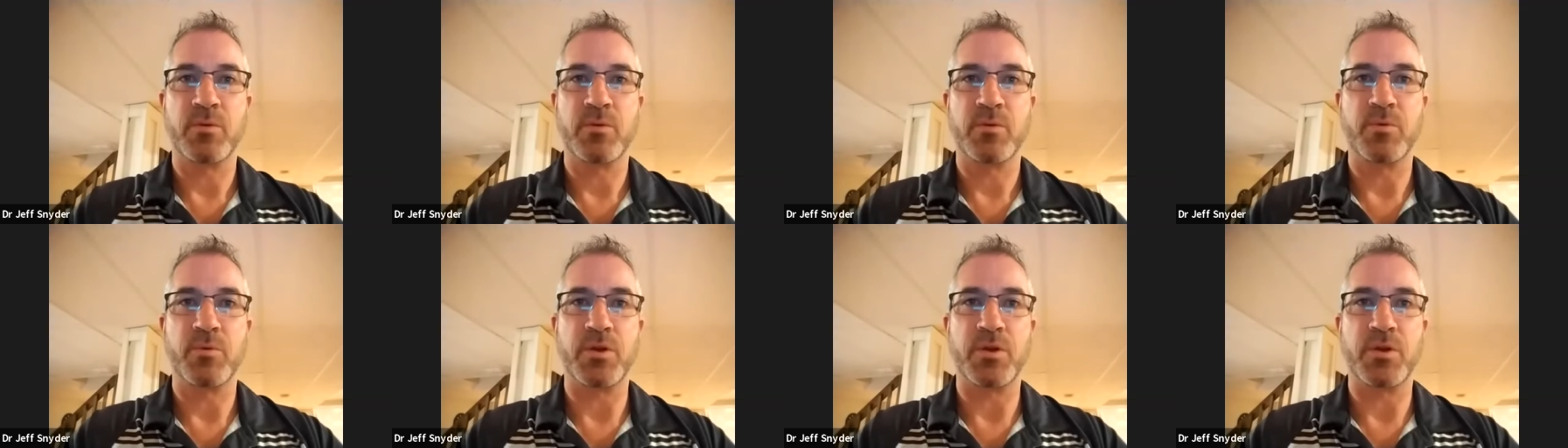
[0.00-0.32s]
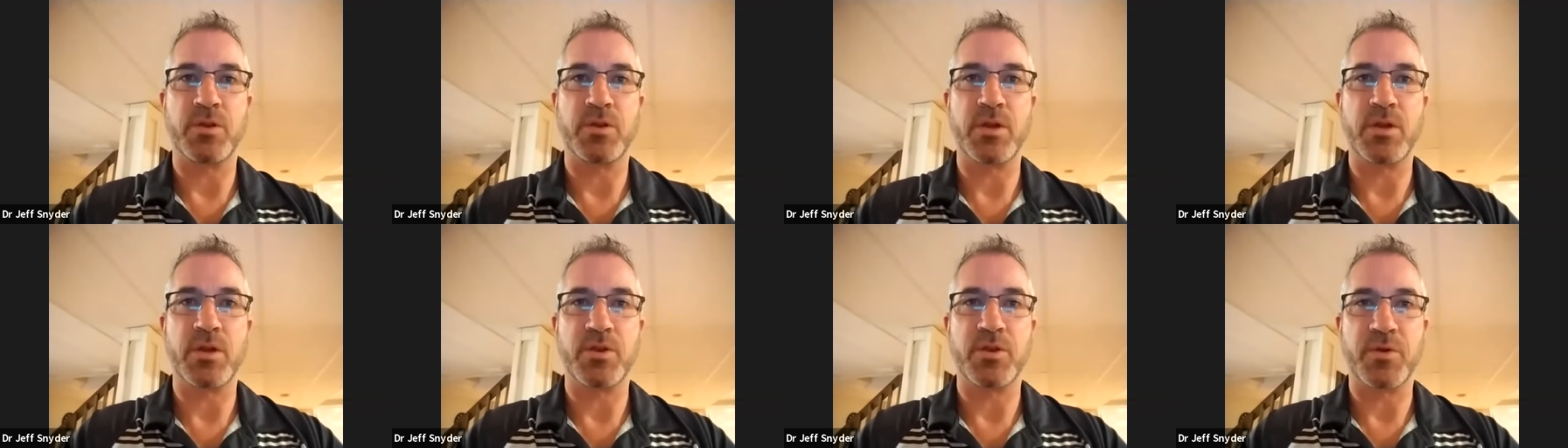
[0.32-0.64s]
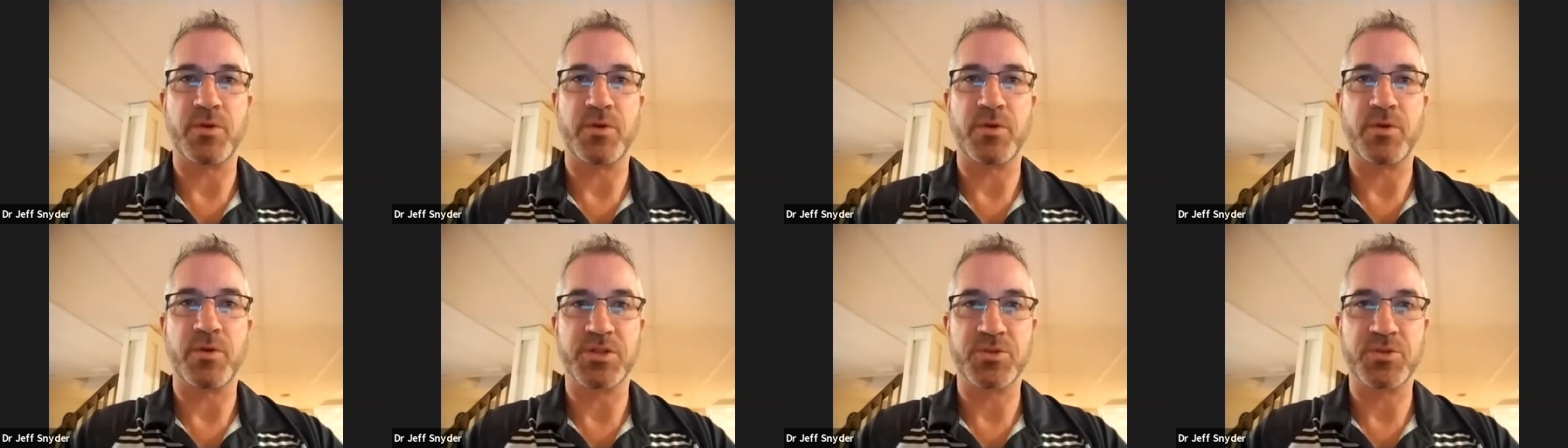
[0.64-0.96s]
we get
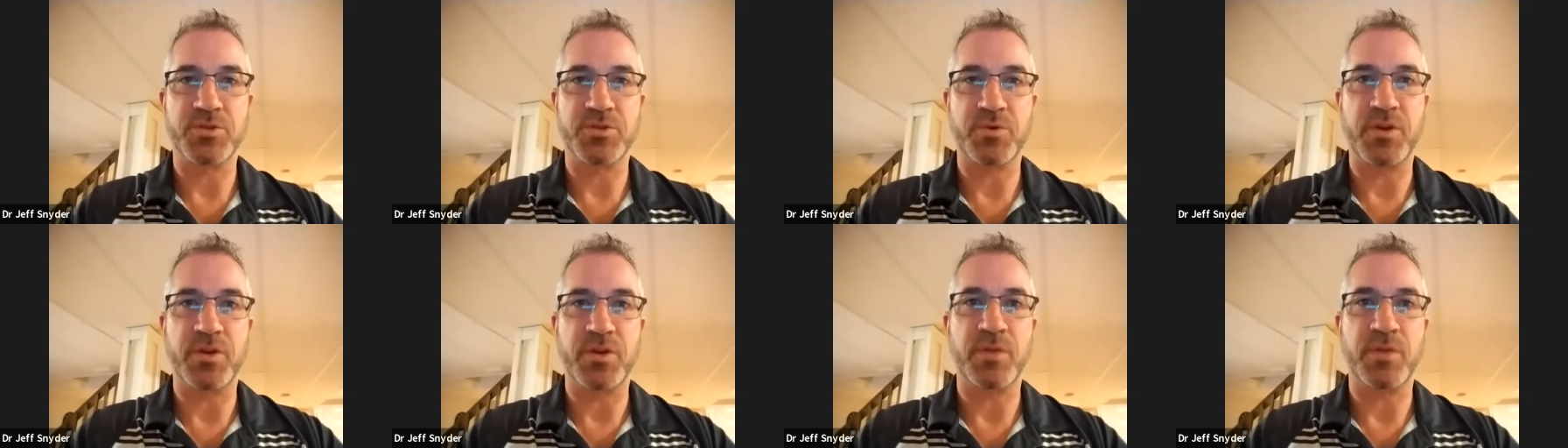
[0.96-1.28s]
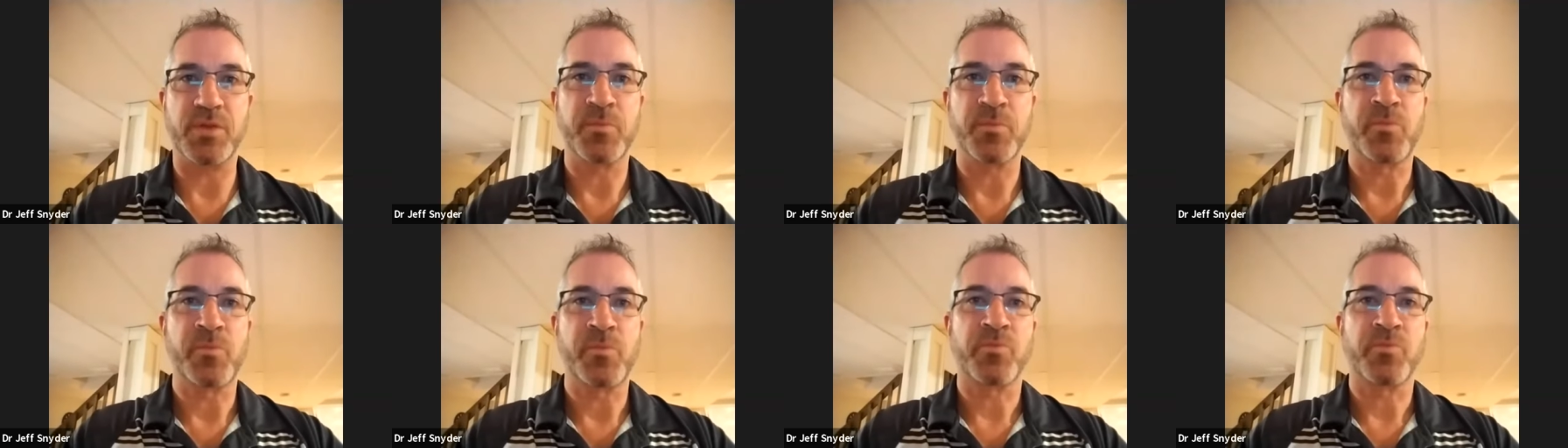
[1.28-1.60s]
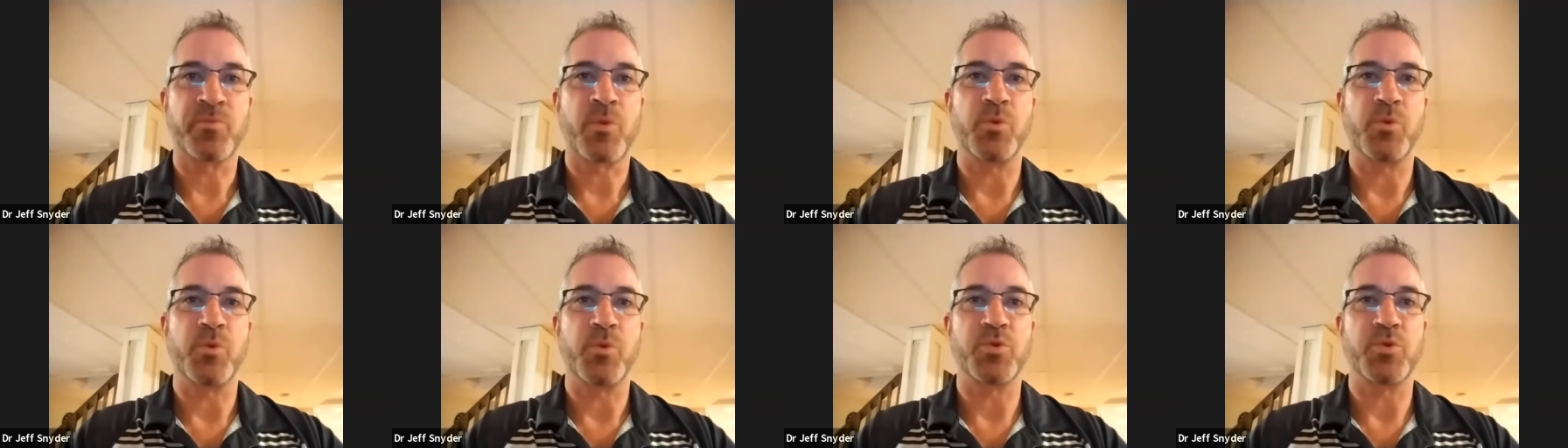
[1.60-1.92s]
your history,
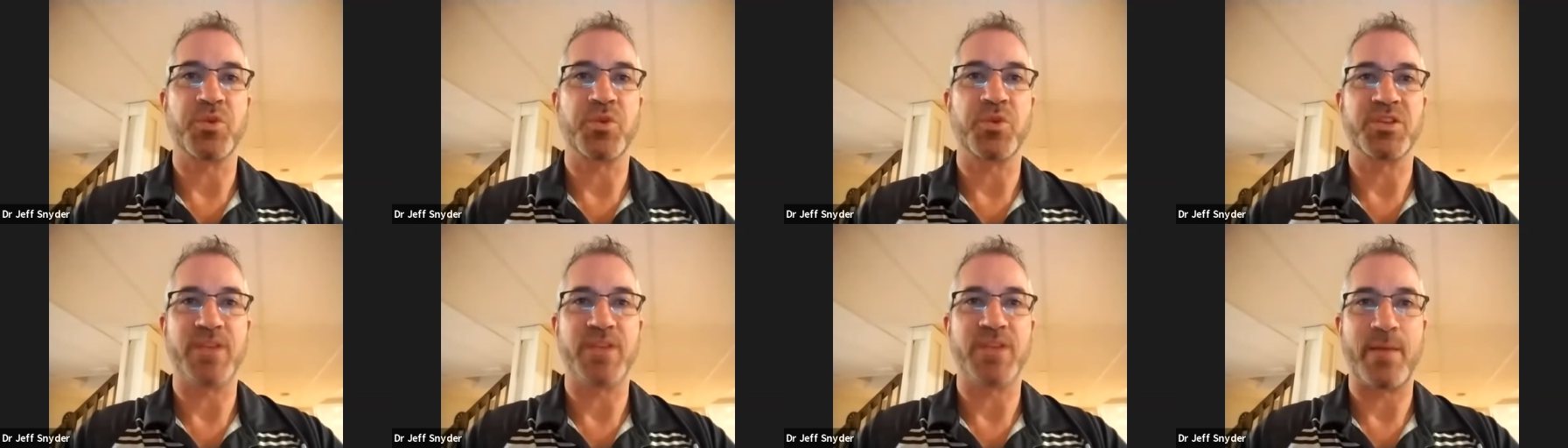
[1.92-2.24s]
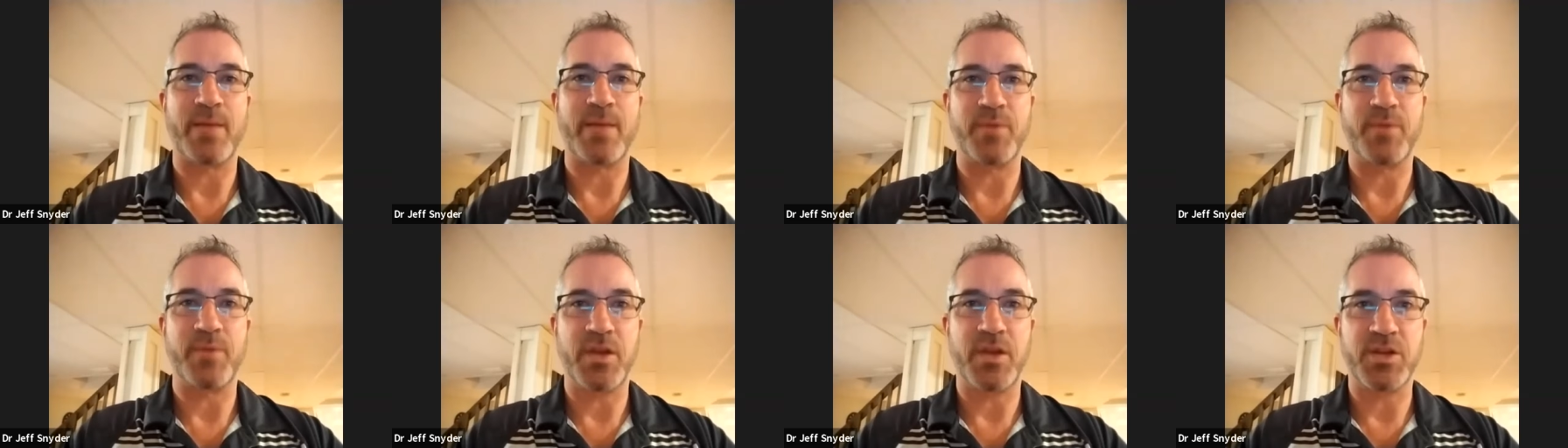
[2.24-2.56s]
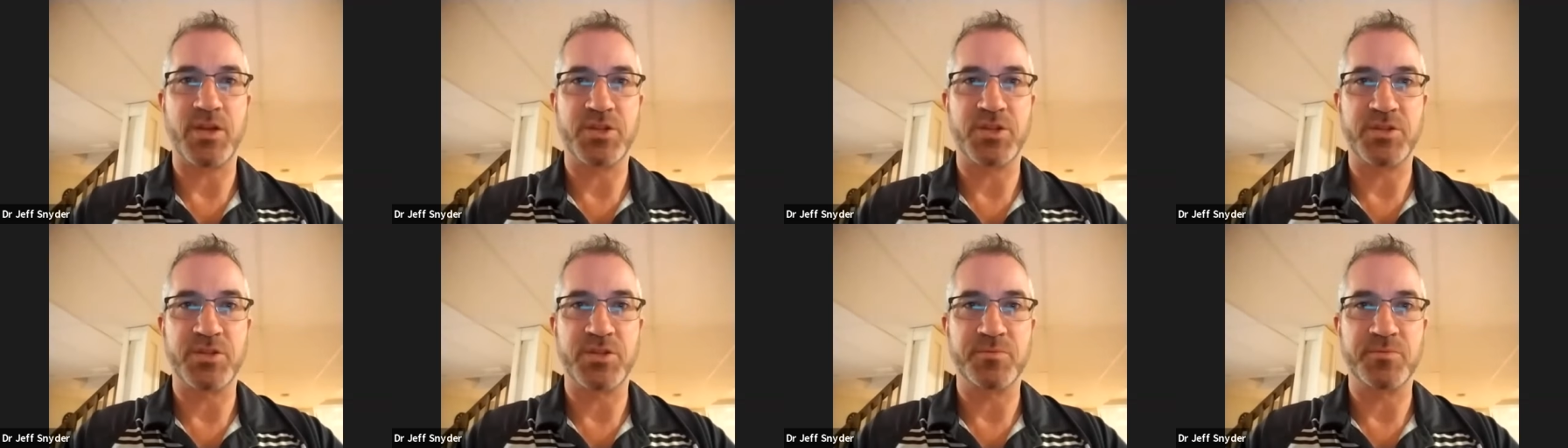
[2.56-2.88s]
we do an
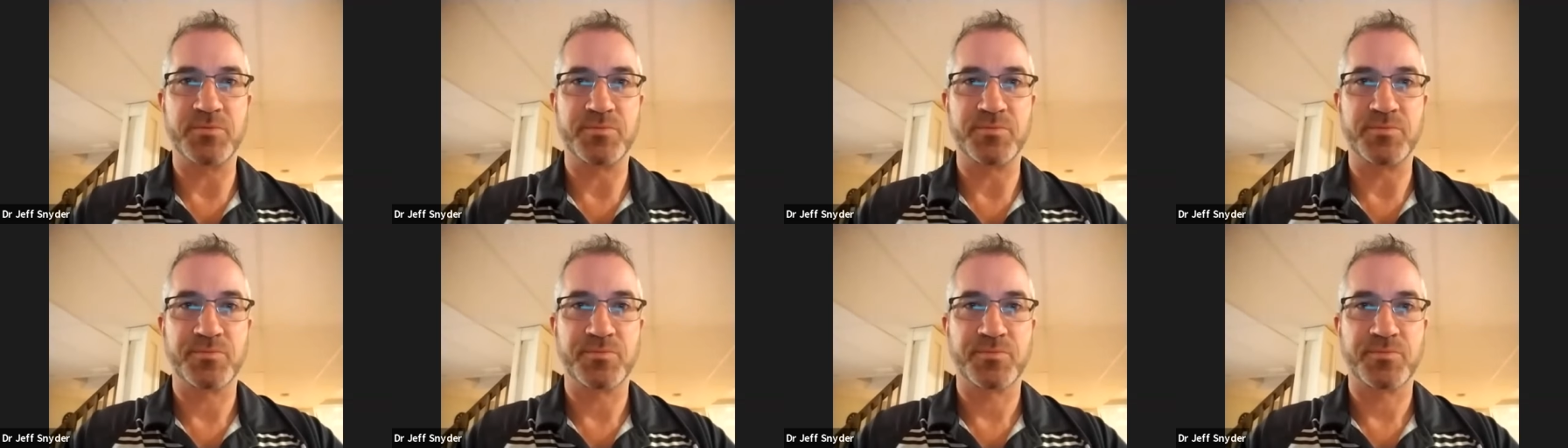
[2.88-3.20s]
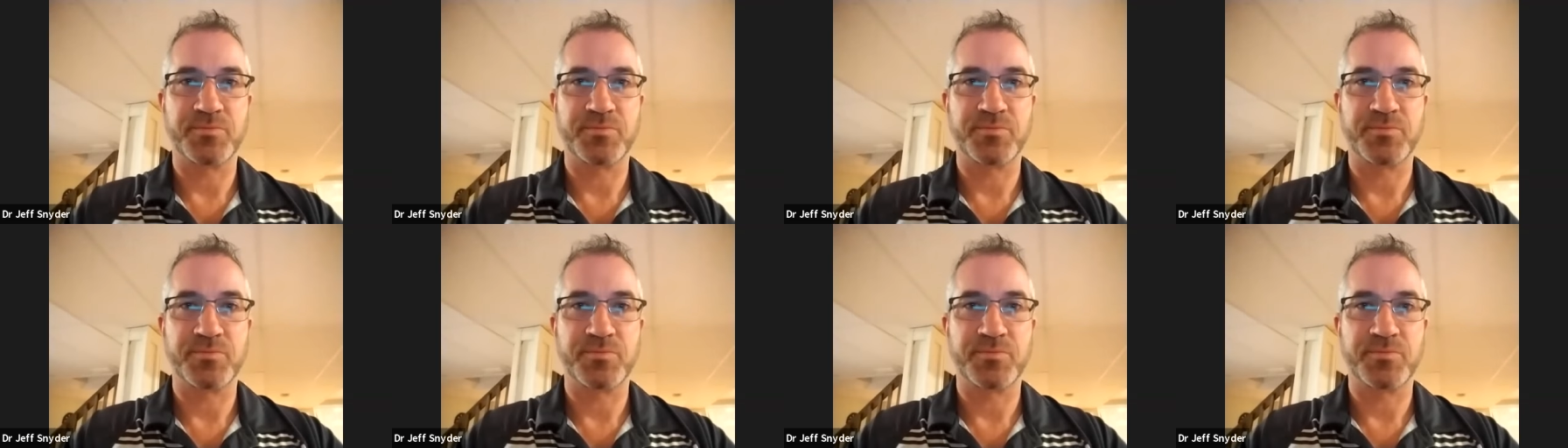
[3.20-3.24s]
examination,